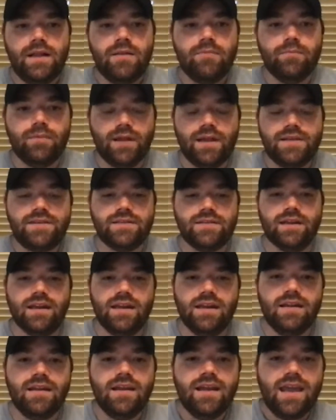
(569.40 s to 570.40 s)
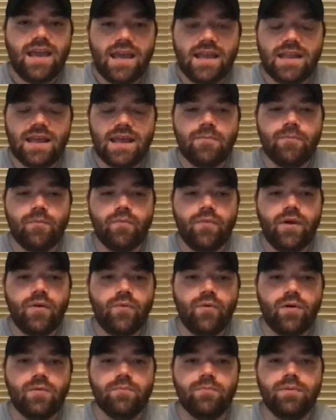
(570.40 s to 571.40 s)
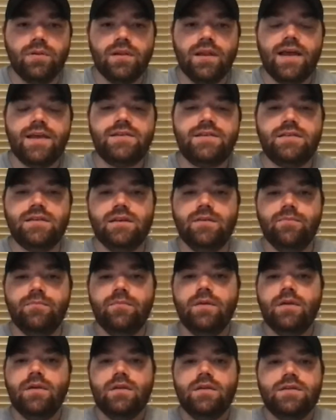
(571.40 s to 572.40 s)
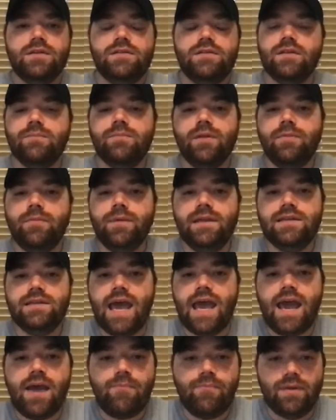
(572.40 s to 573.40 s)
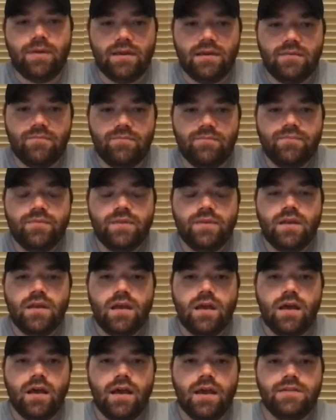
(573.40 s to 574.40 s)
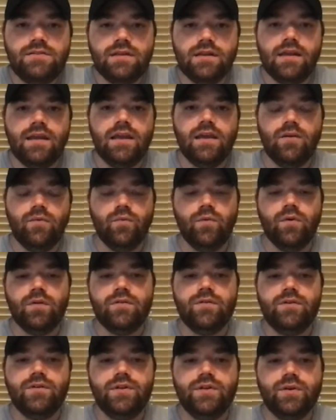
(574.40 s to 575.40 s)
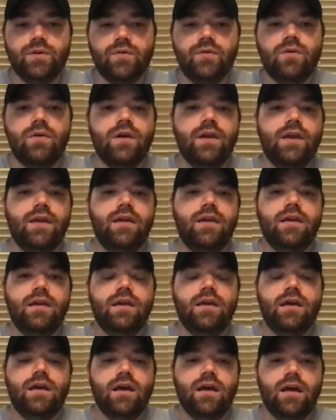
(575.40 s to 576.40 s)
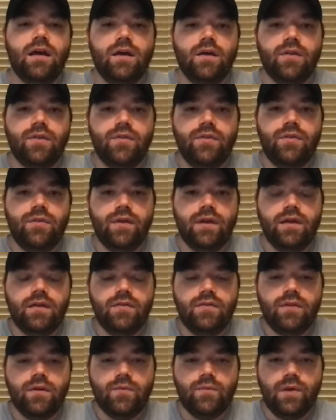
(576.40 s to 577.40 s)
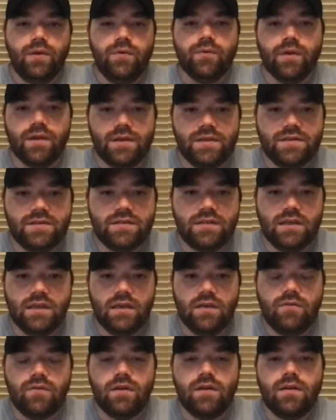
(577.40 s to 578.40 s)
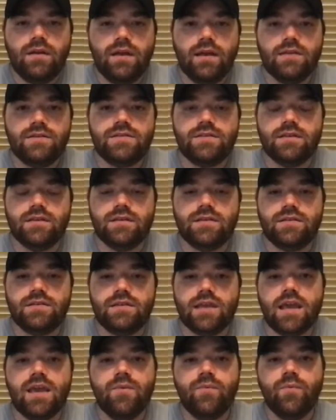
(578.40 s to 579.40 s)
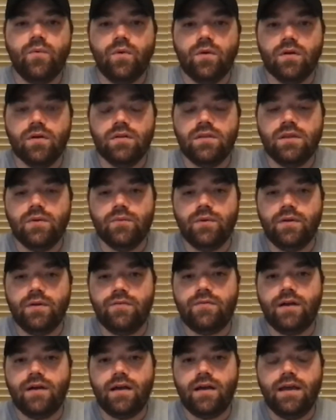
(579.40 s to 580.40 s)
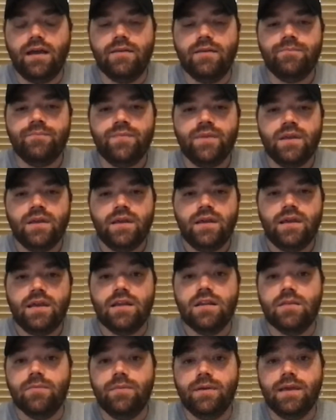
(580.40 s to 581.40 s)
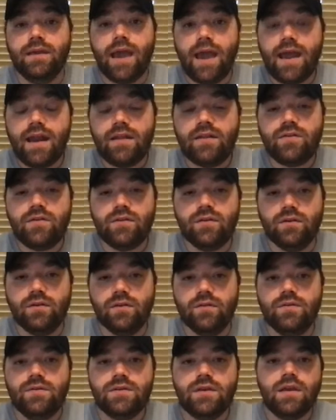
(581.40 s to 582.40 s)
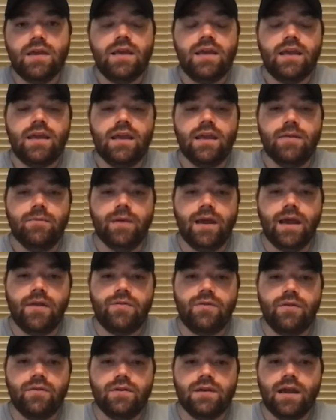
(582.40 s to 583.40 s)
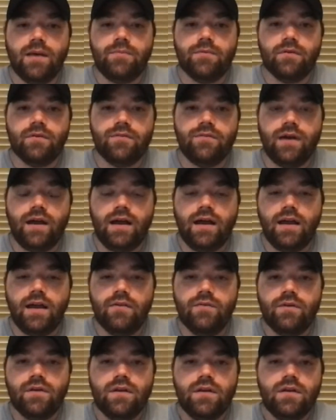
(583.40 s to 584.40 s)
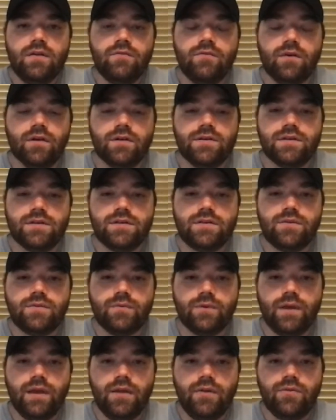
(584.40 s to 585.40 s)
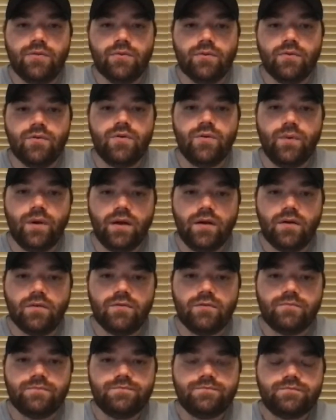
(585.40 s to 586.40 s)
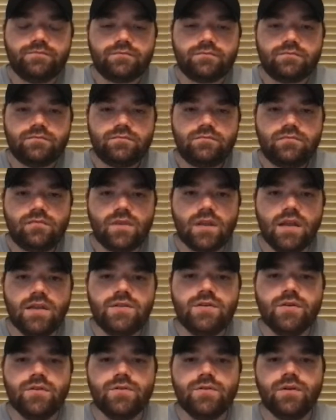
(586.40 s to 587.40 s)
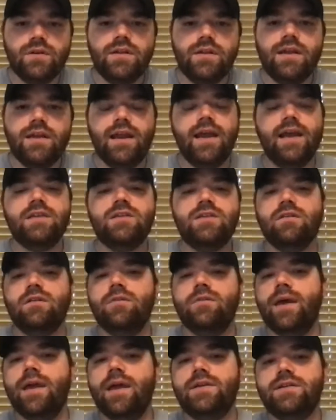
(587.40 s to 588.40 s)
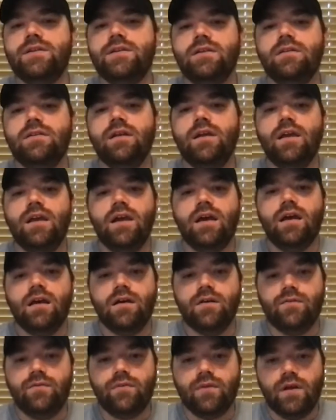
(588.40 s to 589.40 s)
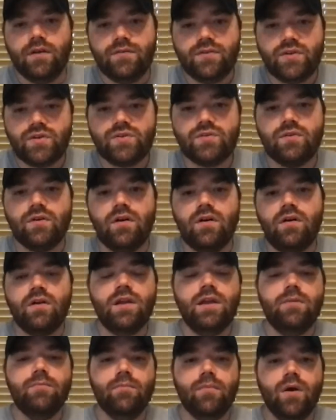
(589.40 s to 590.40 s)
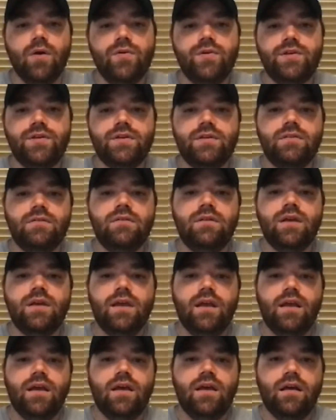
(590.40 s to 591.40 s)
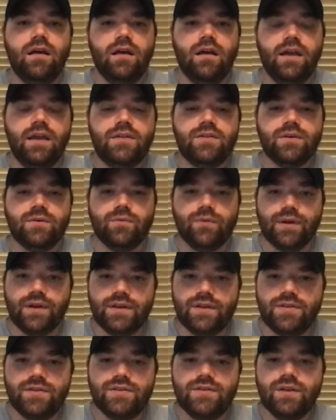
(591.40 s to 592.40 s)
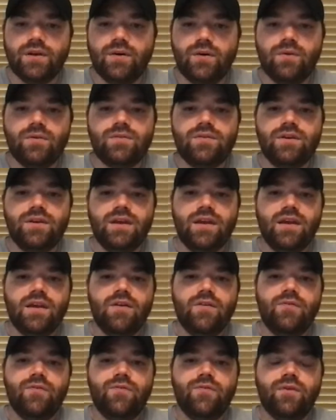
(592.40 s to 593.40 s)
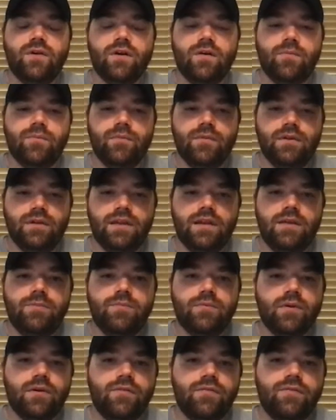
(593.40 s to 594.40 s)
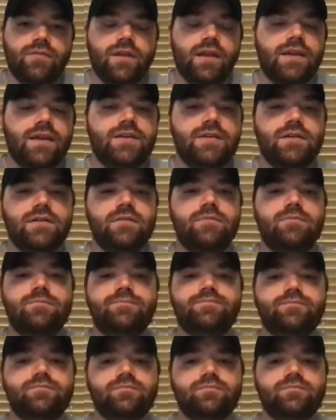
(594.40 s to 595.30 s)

Blessed. And that word blessed simply means happy. It's an inward joy that we receive. And it's this same word that we find in the Beatitudes in Matthew chapter 5, verses 3 through 12. And so it's really an exclamation of strong emotion. It's a result from deep reflection